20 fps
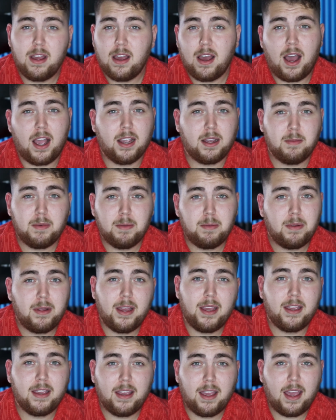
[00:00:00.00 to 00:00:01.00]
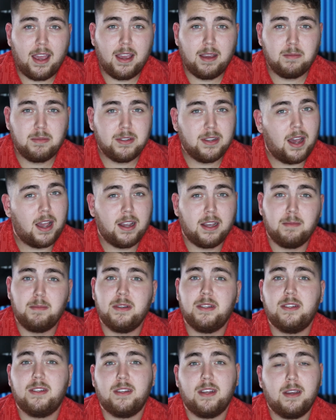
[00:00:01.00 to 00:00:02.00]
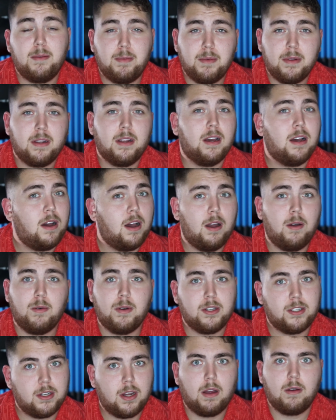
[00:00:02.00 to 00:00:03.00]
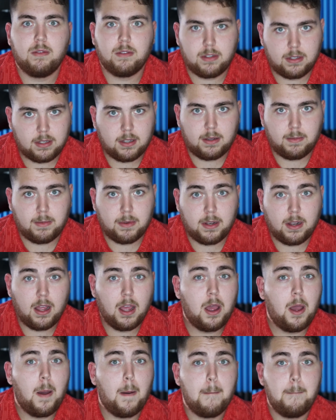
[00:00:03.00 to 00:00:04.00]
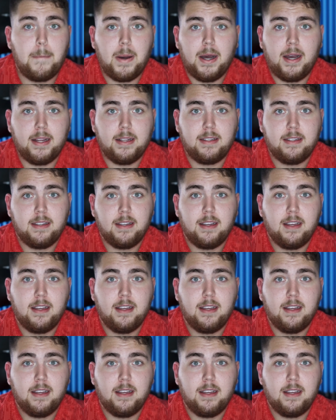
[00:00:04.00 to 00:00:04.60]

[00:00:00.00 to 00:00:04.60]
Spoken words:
I could be playing games. I could be sleeping. Oh, I wish I was sleeping. But